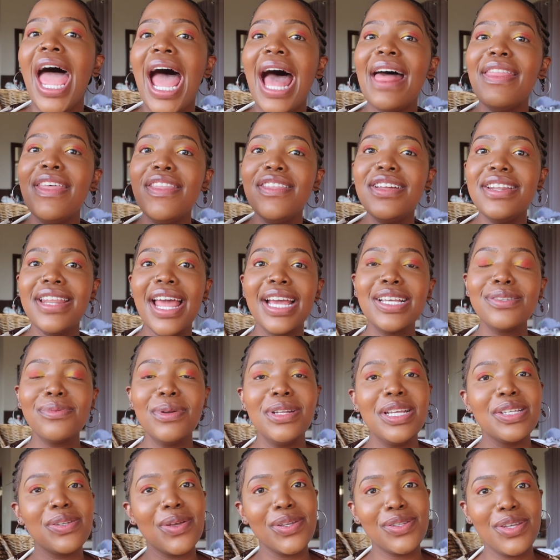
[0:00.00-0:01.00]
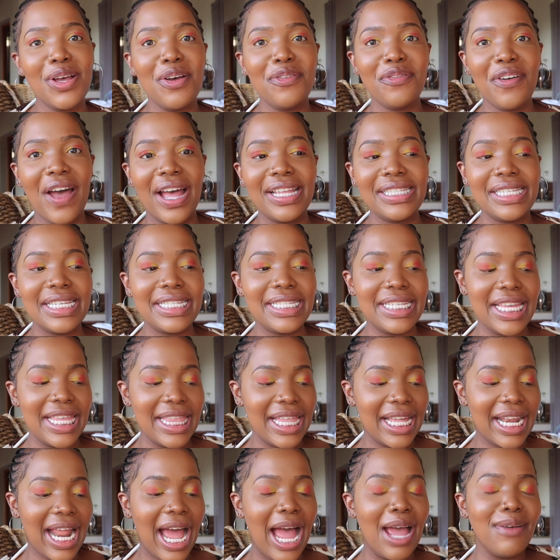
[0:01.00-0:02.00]
And then the next one is also a fantasy
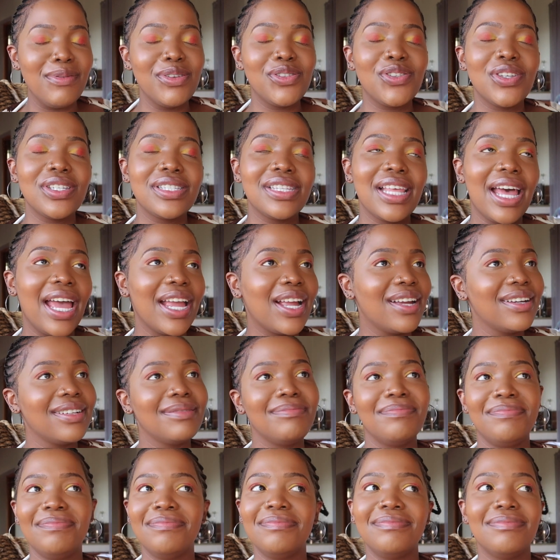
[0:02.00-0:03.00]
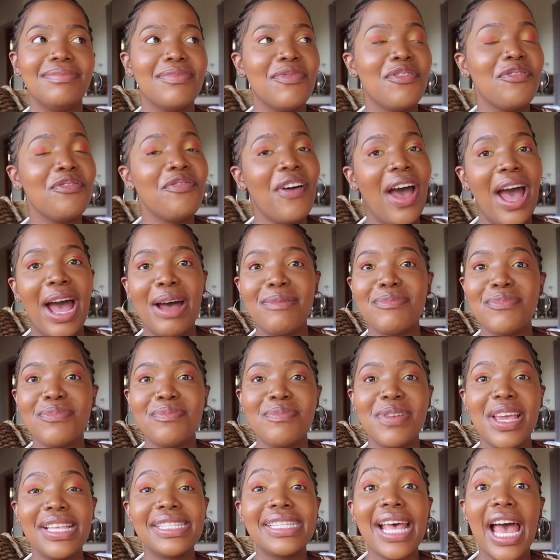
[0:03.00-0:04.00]
that I was just like, fam,
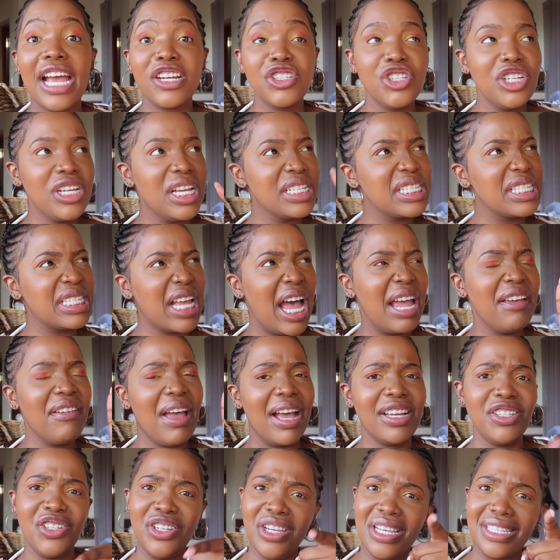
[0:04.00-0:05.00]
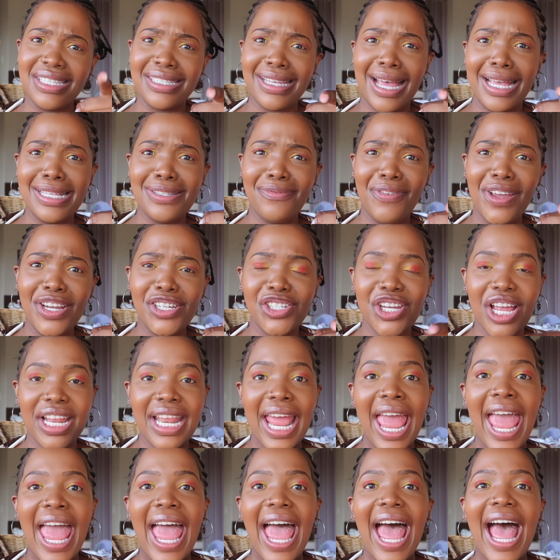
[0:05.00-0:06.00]
it's actually a science
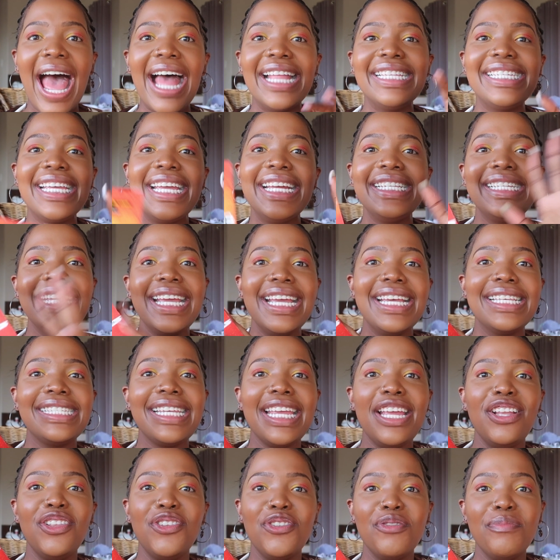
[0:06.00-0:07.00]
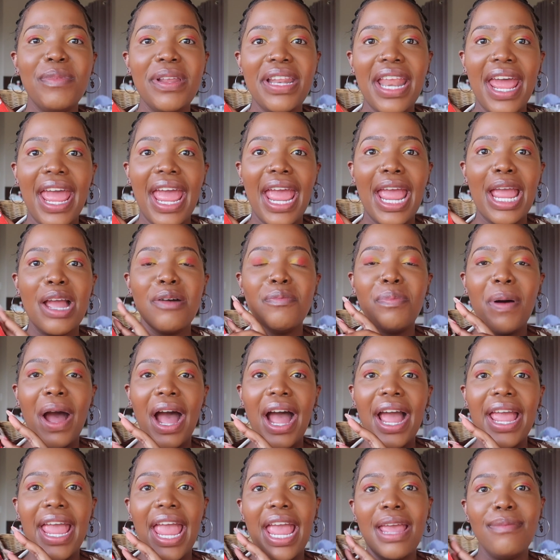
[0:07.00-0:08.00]
fiction, and it is Illuminati
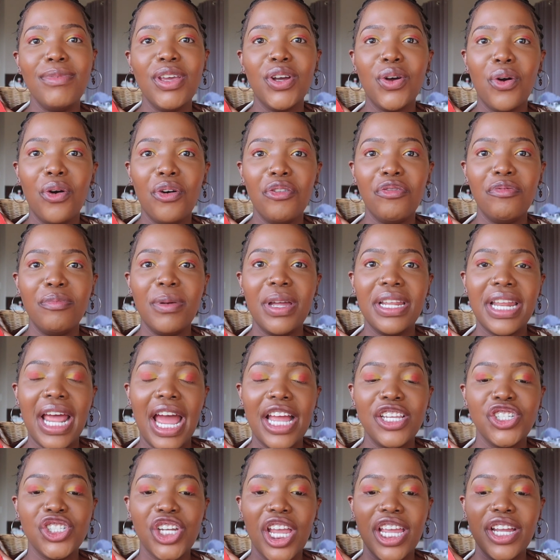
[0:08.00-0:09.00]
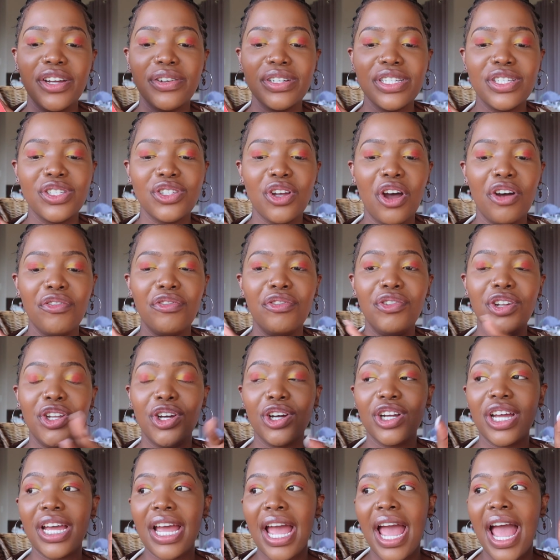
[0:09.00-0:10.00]
by Amy Kaufman and Jay Kristoff.
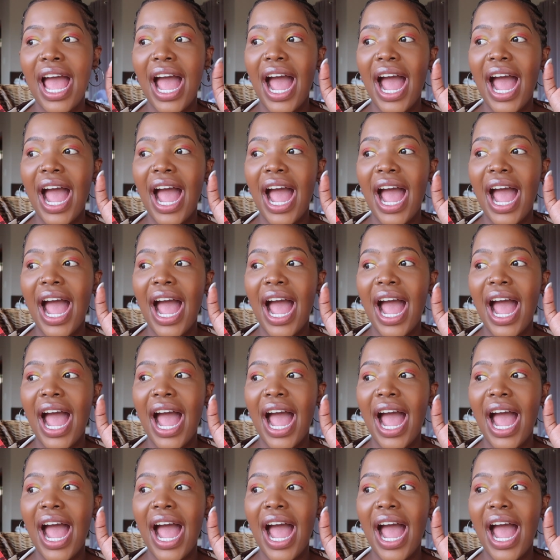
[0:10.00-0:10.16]
Look,